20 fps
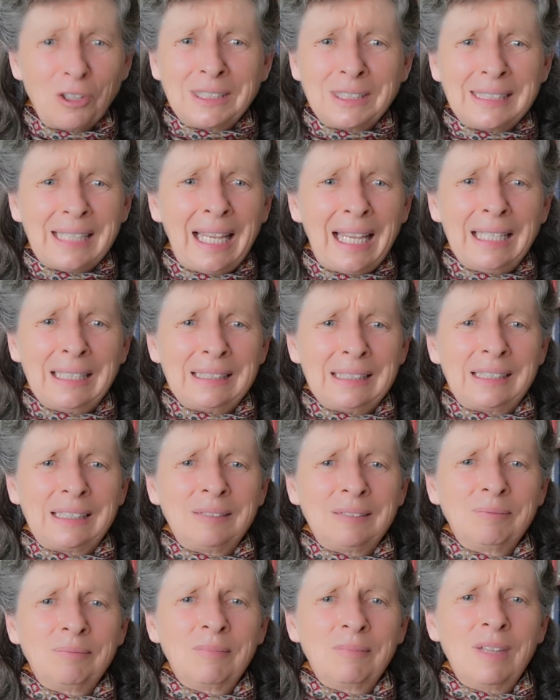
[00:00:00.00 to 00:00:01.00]

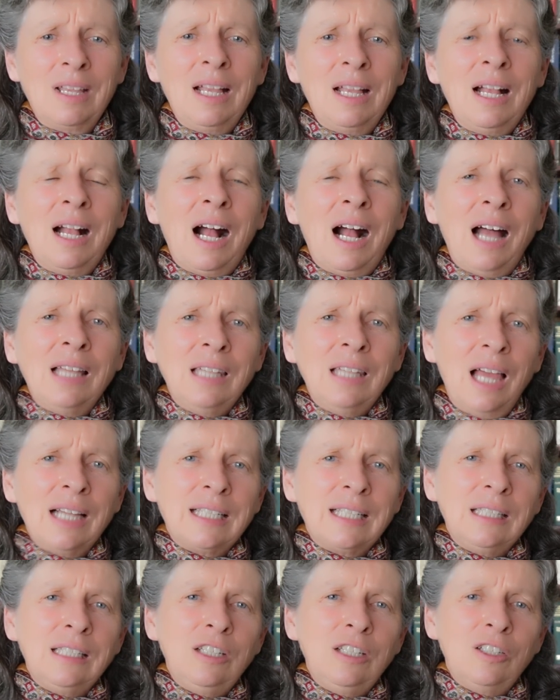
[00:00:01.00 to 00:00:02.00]
sense.
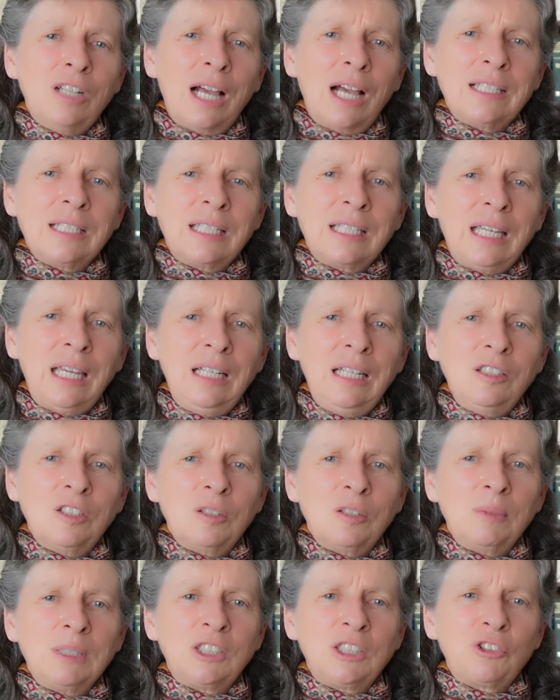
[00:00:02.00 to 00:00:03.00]
Unlike in the United
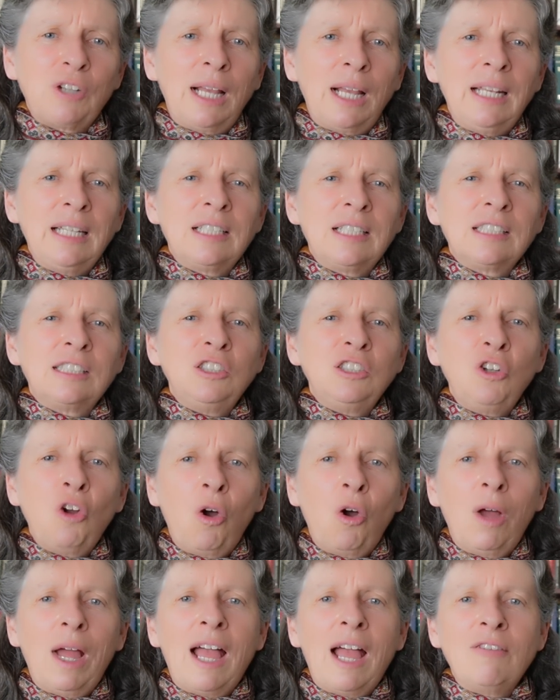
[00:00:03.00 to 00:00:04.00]
Kingdom, Australia does
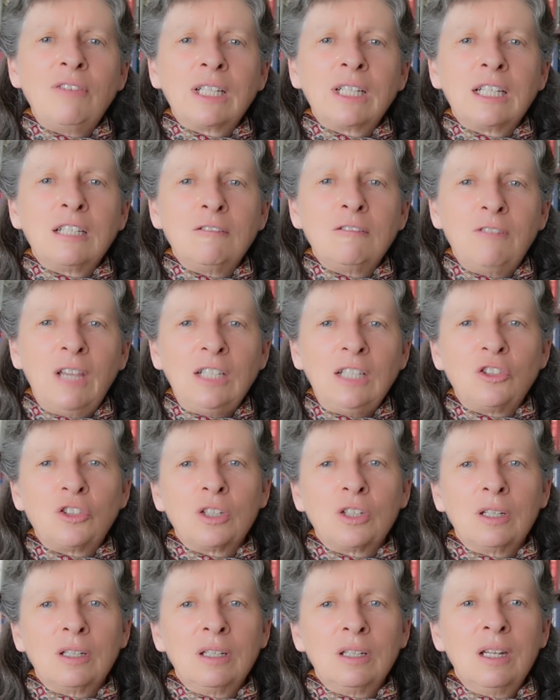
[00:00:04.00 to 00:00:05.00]
not have a
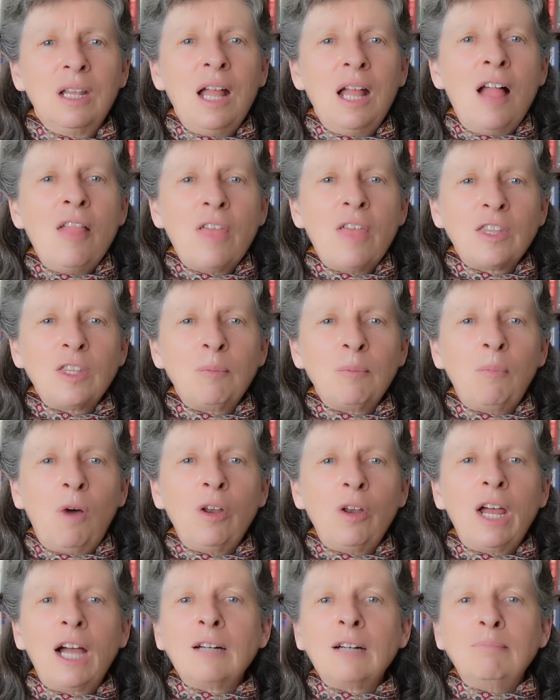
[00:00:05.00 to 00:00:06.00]
convention that the
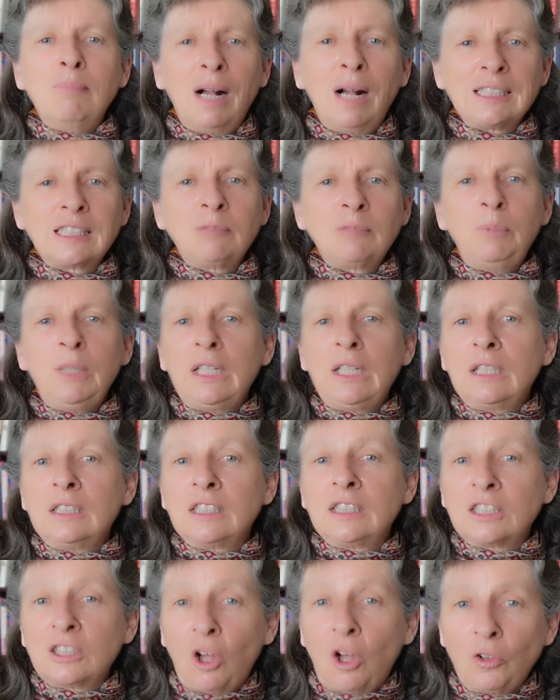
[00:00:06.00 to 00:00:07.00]
monarch must be
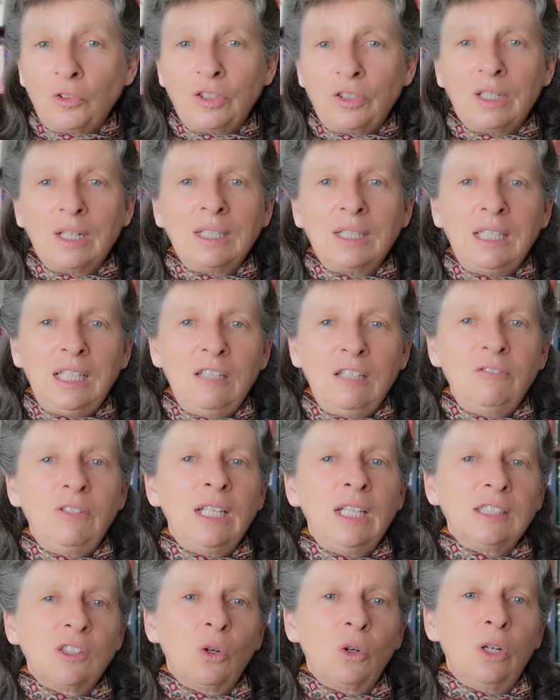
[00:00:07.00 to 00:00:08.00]
consulted and give
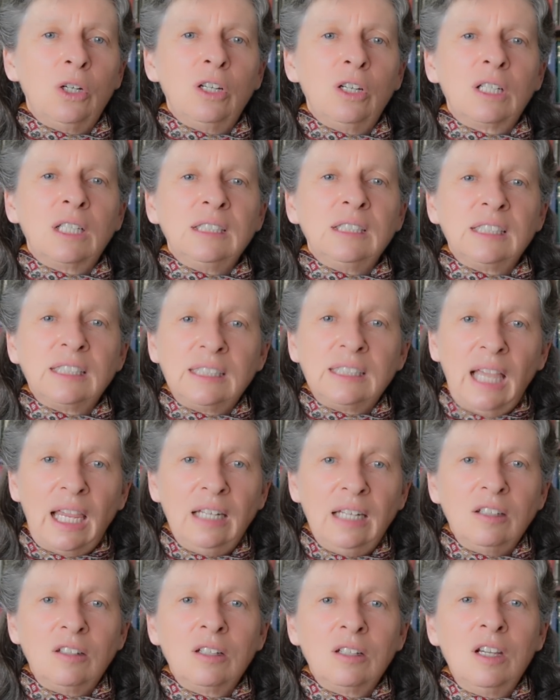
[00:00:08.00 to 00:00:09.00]
his or her
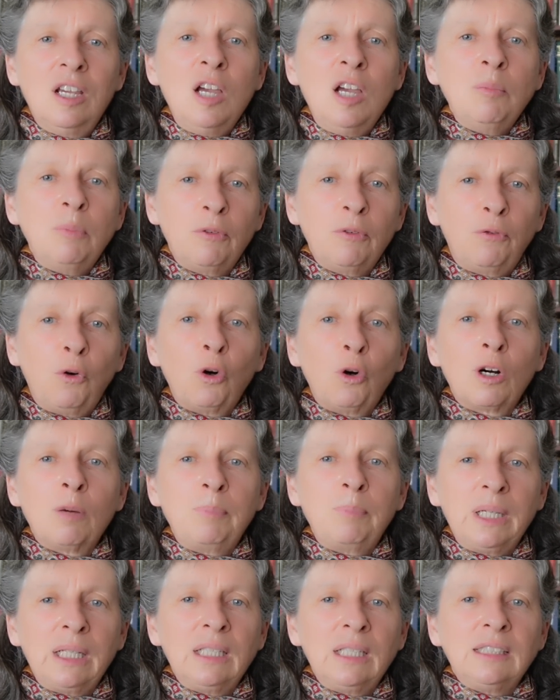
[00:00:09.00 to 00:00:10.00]
consent before a
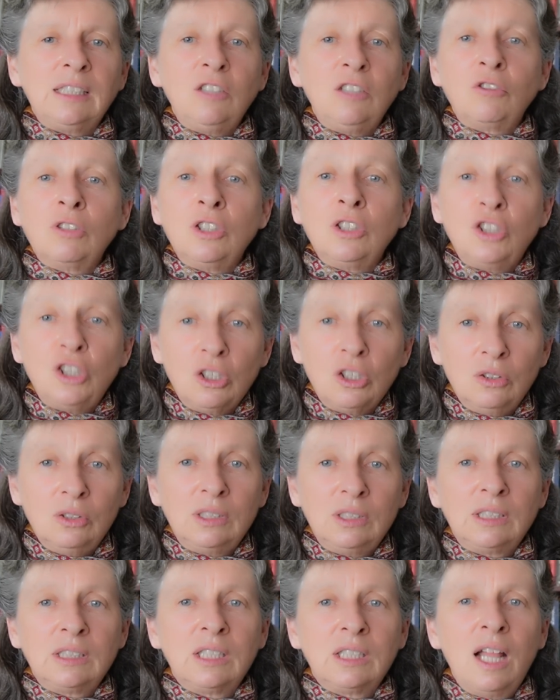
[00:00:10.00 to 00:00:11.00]
bill is
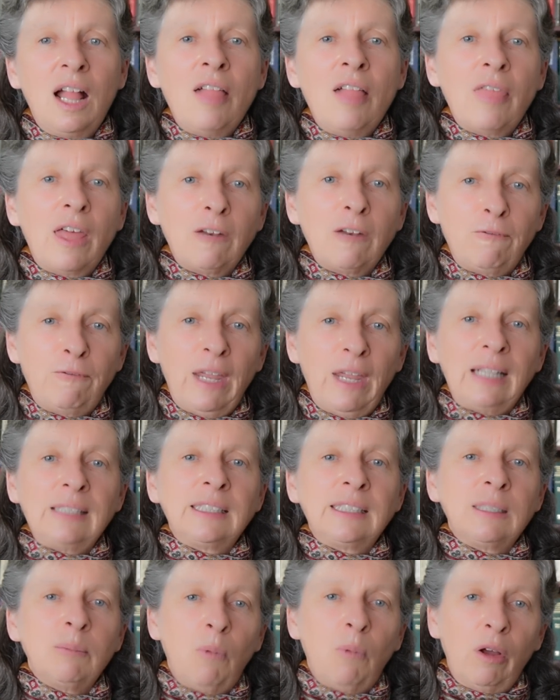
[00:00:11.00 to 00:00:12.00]
introduced that
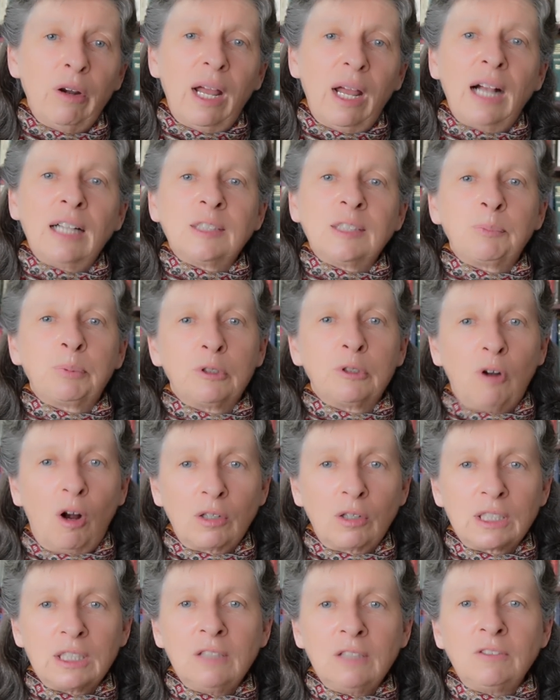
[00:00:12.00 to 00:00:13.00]
affects the monarch's
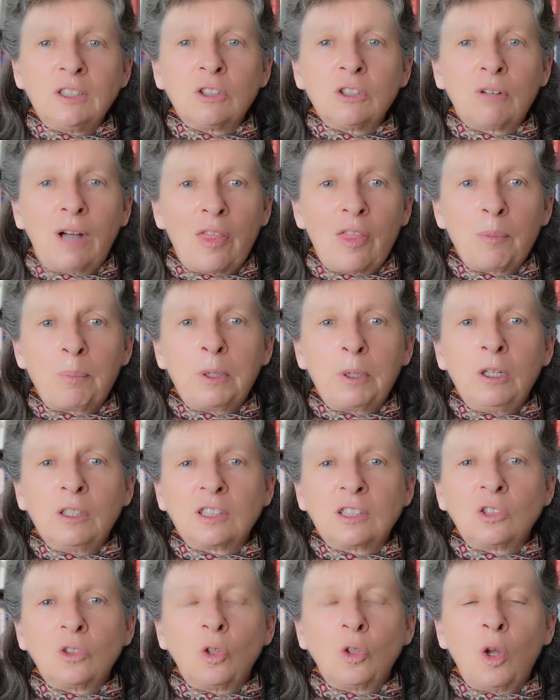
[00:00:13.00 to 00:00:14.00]
prerogatives or other
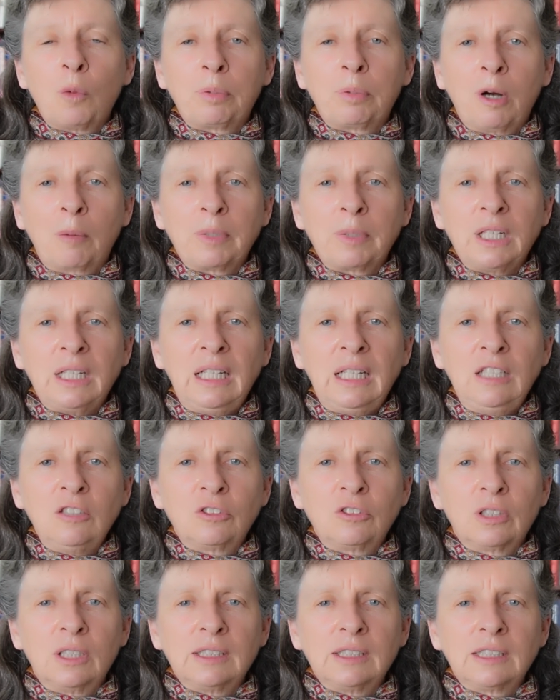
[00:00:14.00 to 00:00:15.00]
personal or property
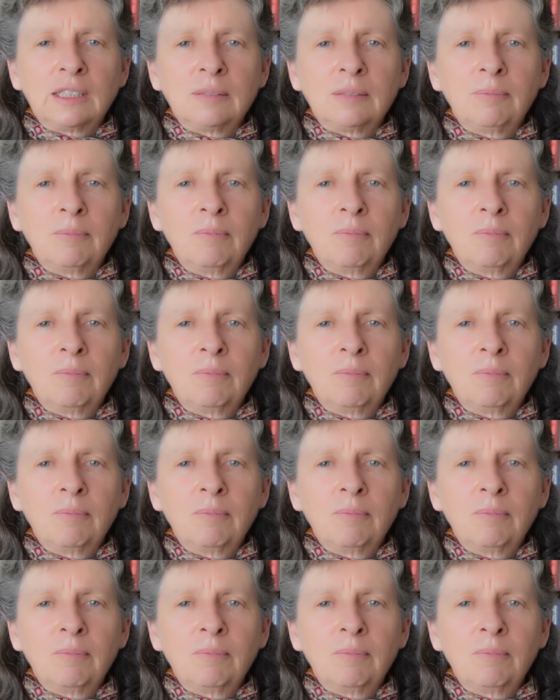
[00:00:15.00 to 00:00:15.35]
interests.